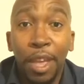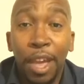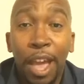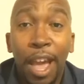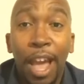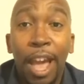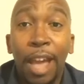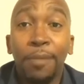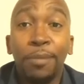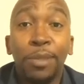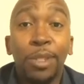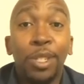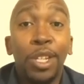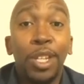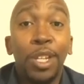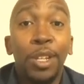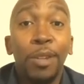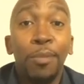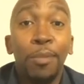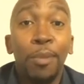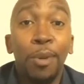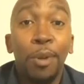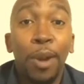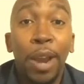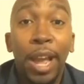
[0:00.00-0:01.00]
I've
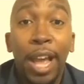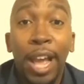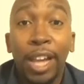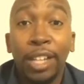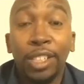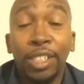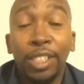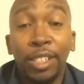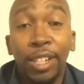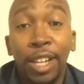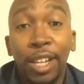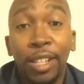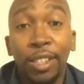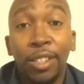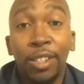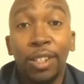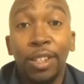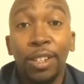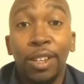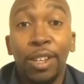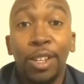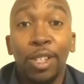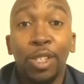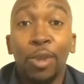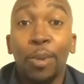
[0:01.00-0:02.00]
seen more action at
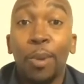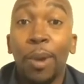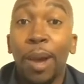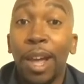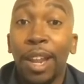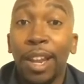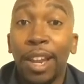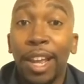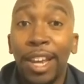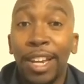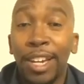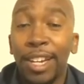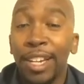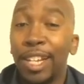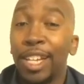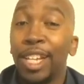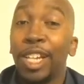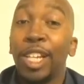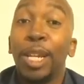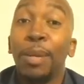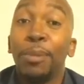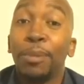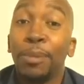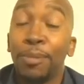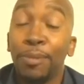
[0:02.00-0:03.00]
the Twilight and
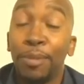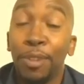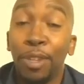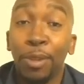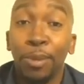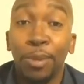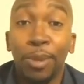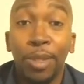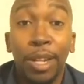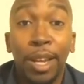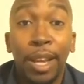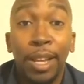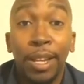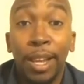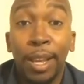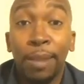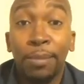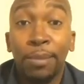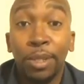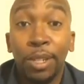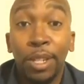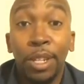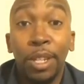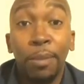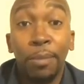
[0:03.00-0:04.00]
Eclipse films than I
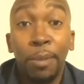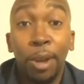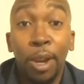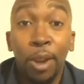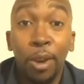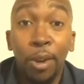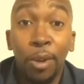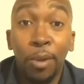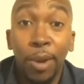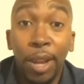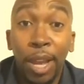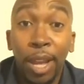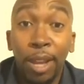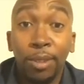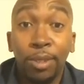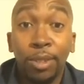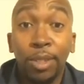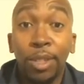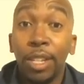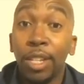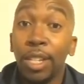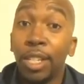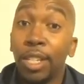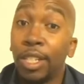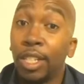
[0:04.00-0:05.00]
have seen in my own
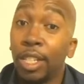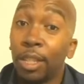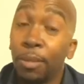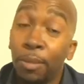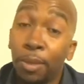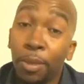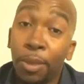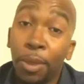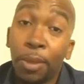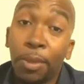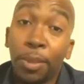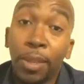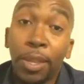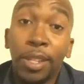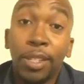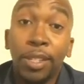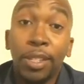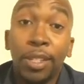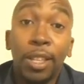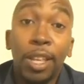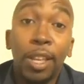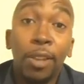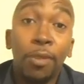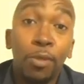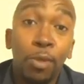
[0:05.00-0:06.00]
house. It's some of the things
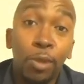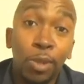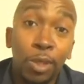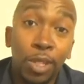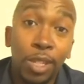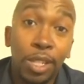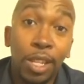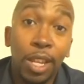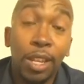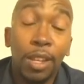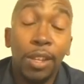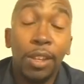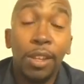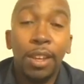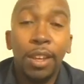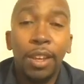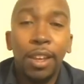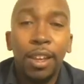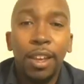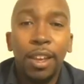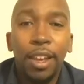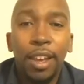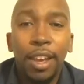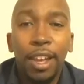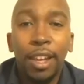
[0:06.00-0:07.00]
that they would say.
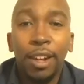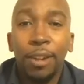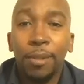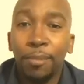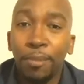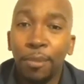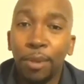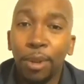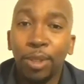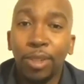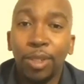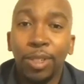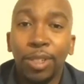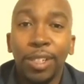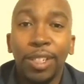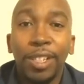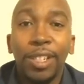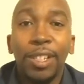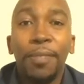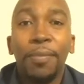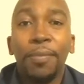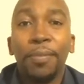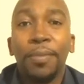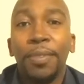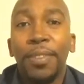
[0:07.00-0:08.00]
And
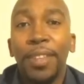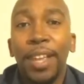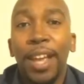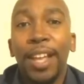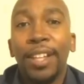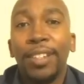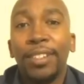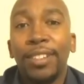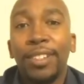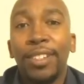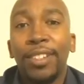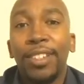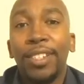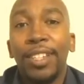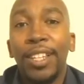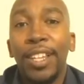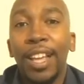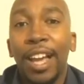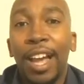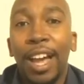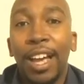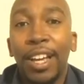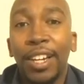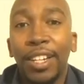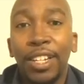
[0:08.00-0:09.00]
unfortunately, that's
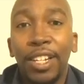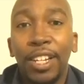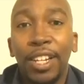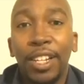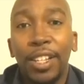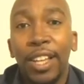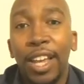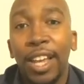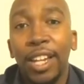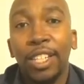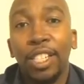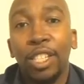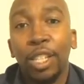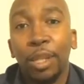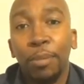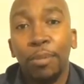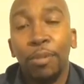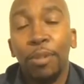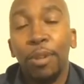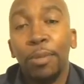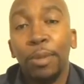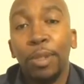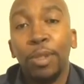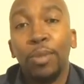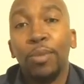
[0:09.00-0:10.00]
the idea. That is the
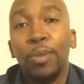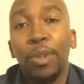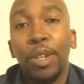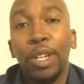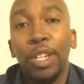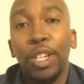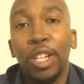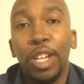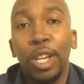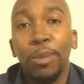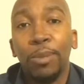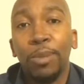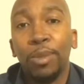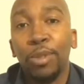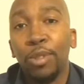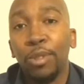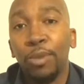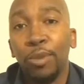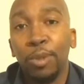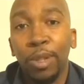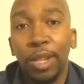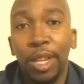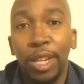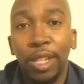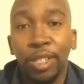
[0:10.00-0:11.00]
premise when it comes
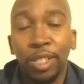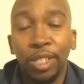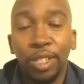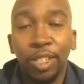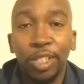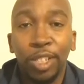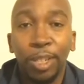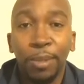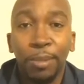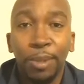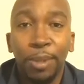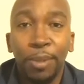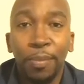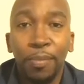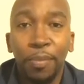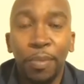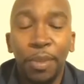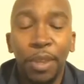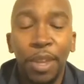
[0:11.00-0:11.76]
to relationships.